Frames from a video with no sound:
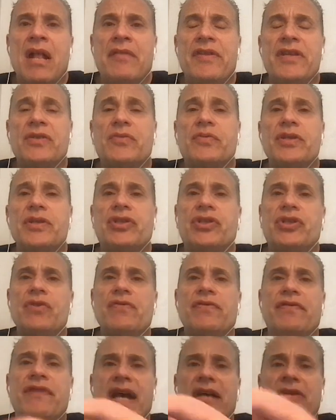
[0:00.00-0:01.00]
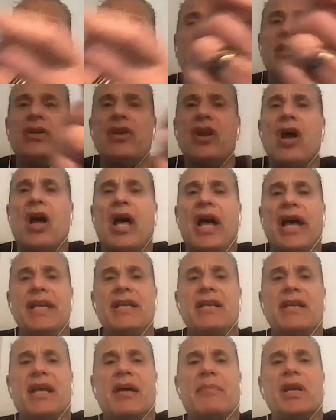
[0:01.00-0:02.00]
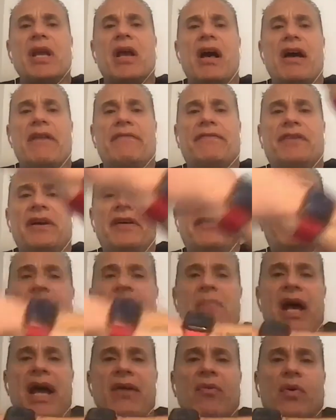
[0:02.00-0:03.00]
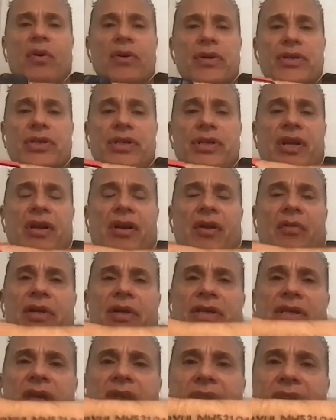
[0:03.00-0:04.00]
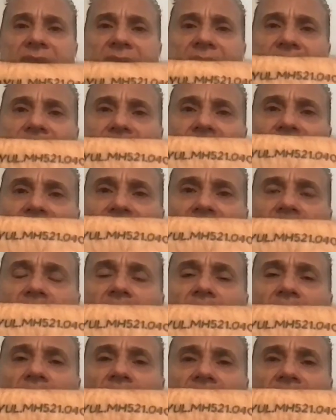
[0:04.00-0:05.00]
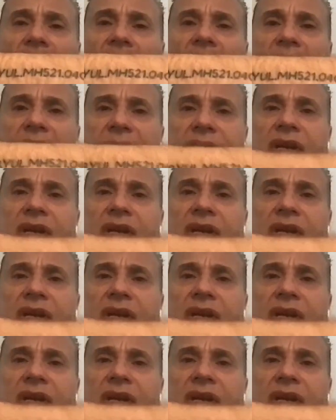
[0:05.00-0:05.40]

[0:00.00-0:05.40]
This was 2009, coming off of my worst year, which I have memorialized